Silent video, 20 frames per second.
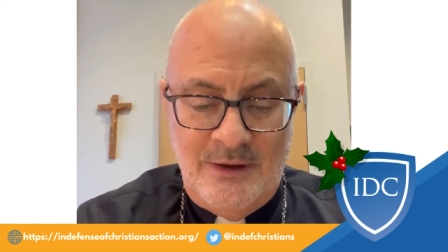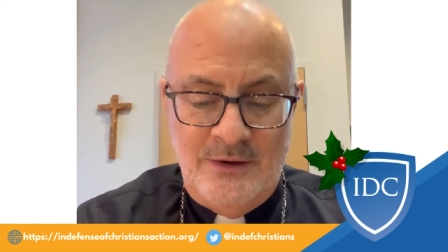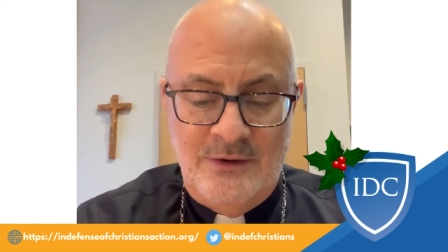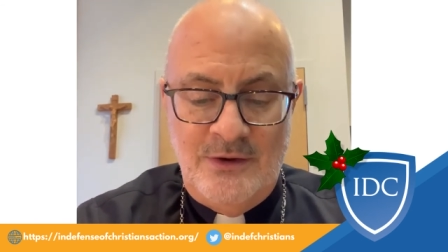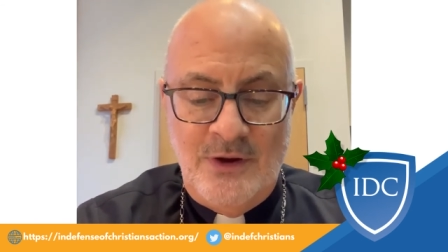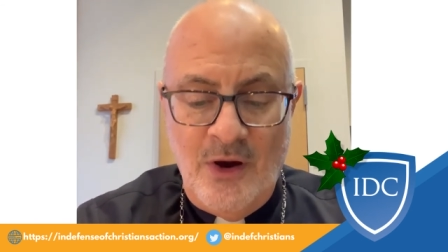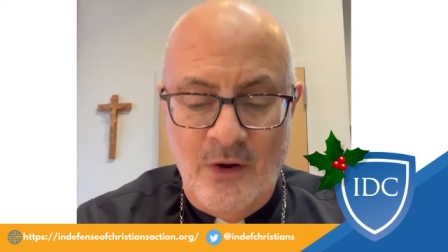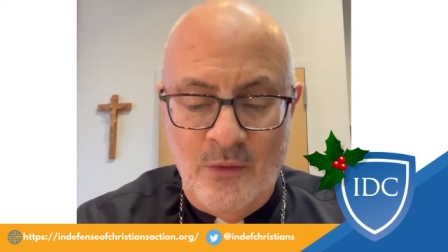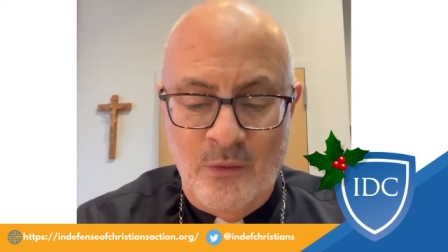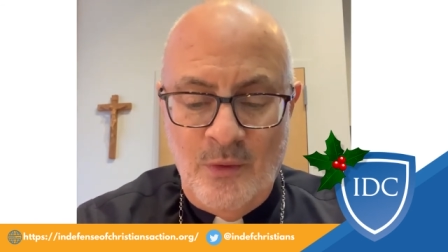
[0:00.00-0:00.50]

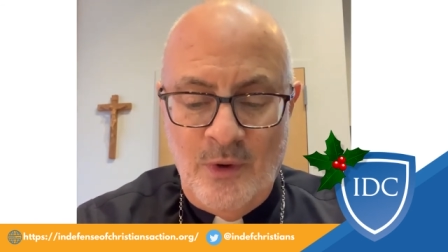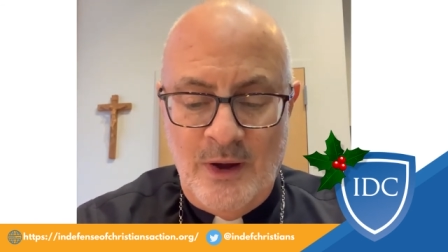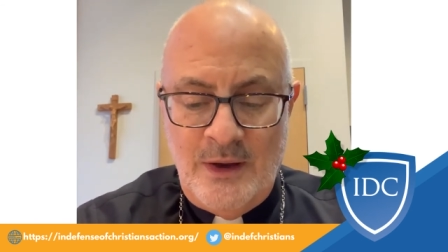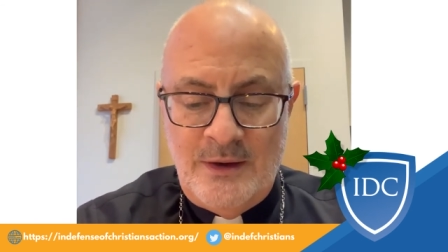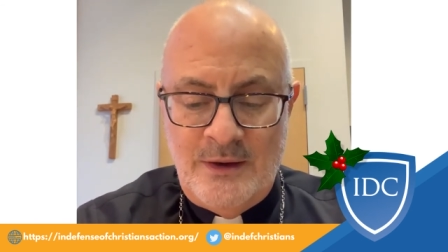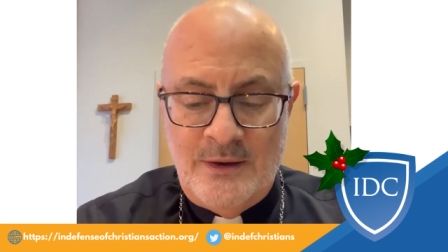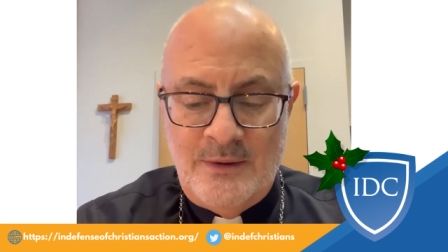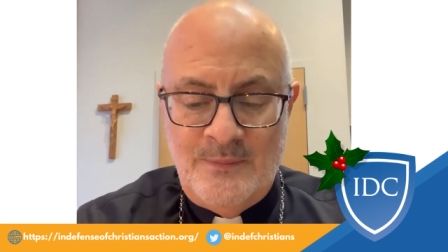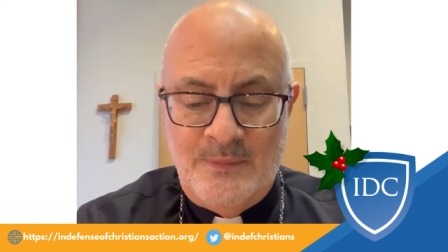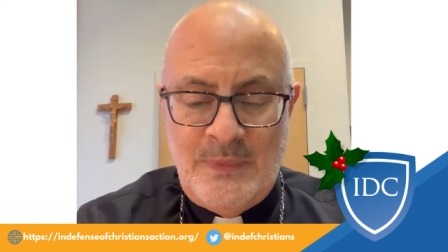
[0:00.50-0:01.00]
no
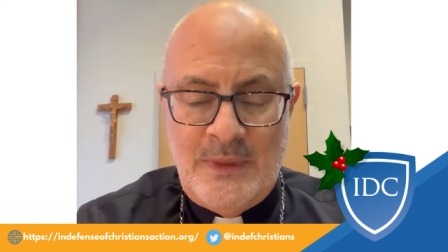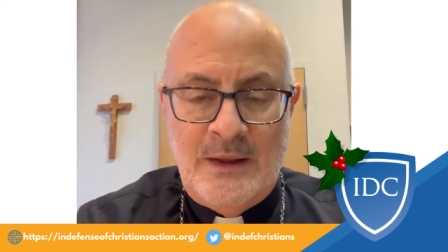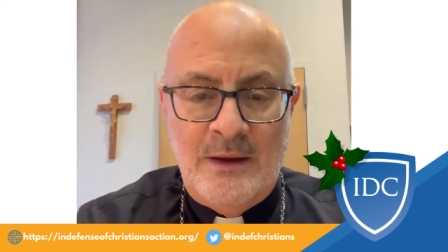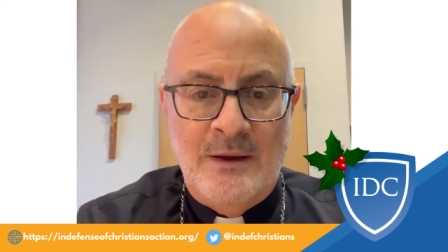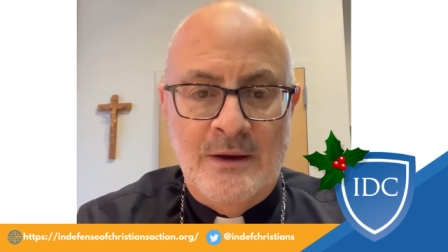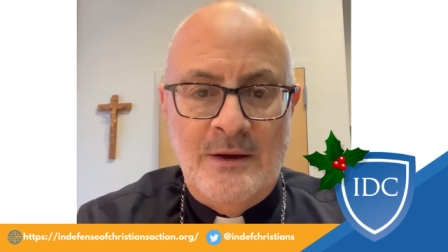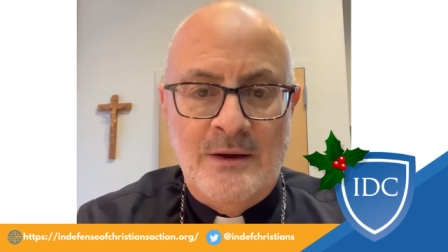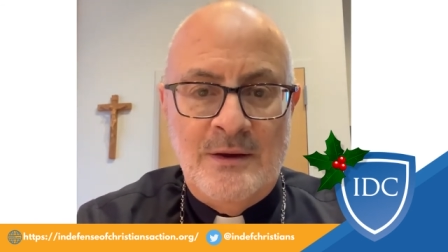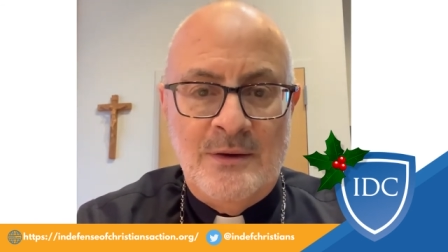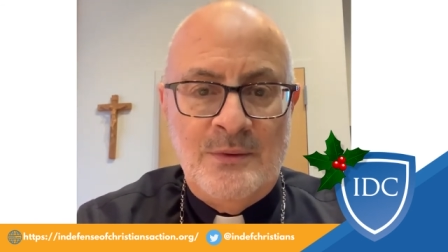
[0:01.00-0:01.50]
one
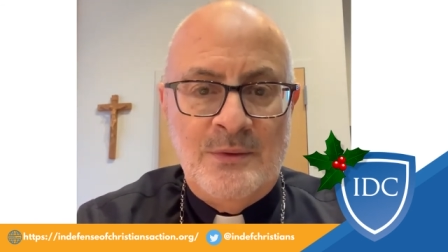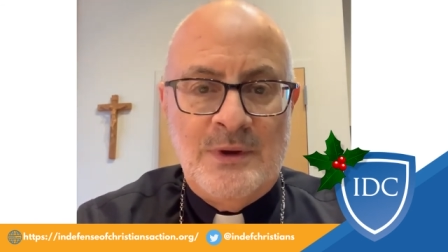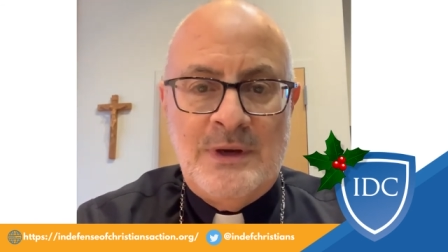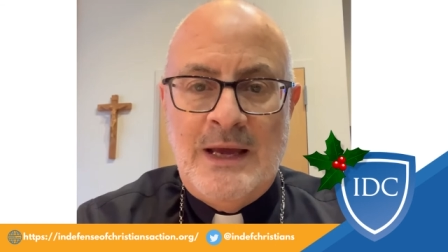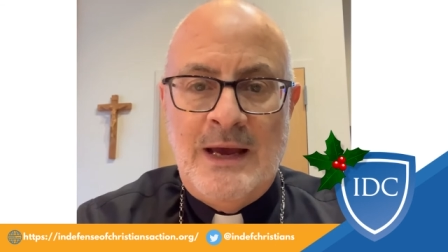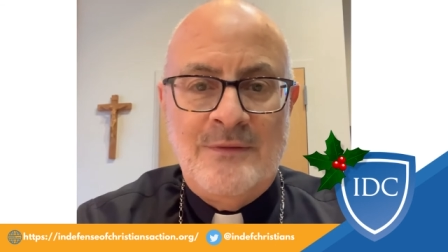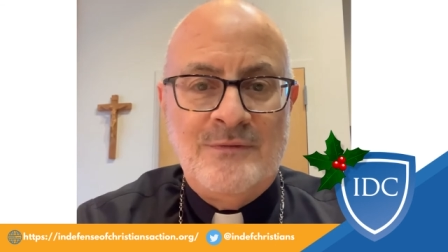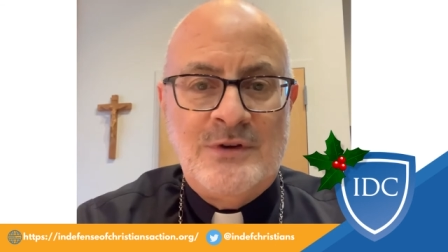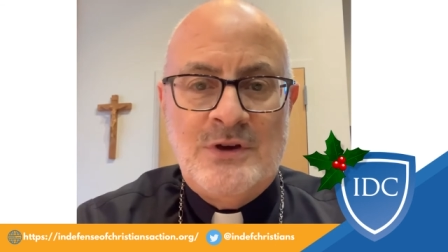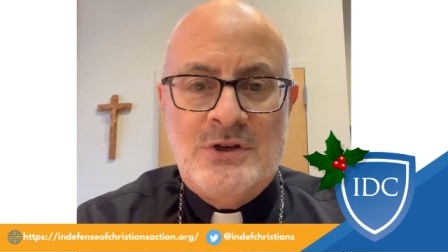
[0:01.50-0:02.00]

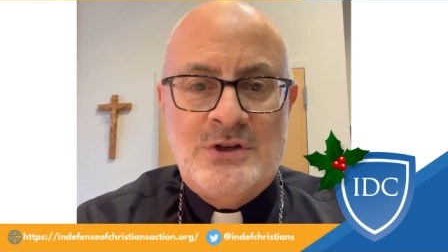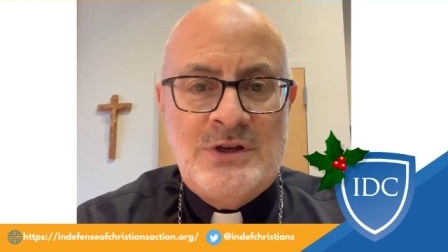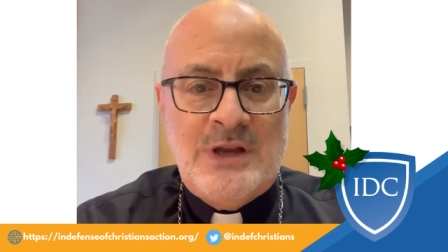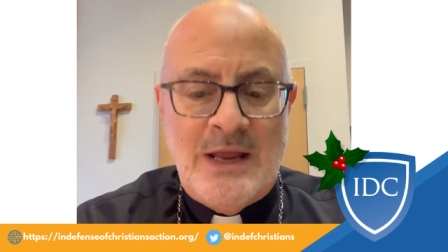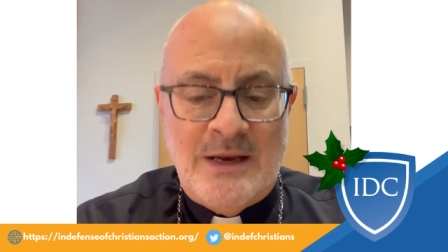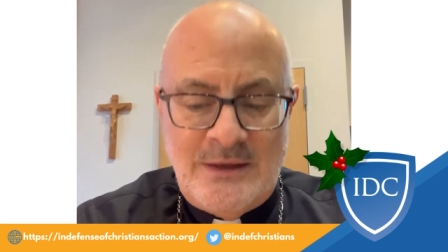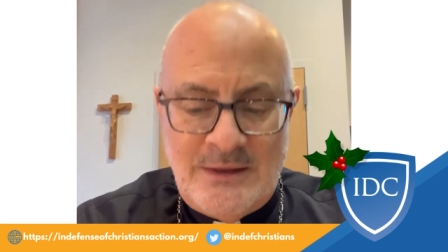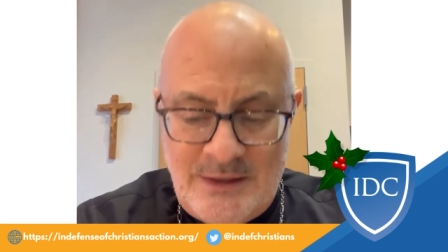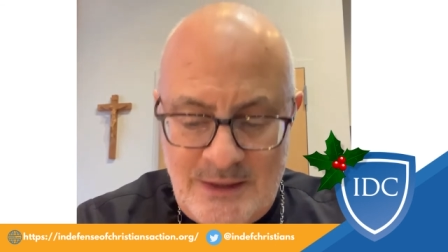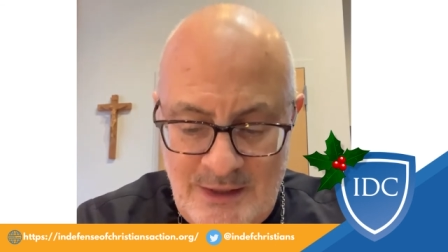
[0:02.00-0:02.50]
would have to
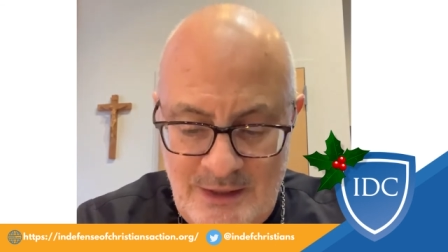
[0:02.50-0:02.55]
shed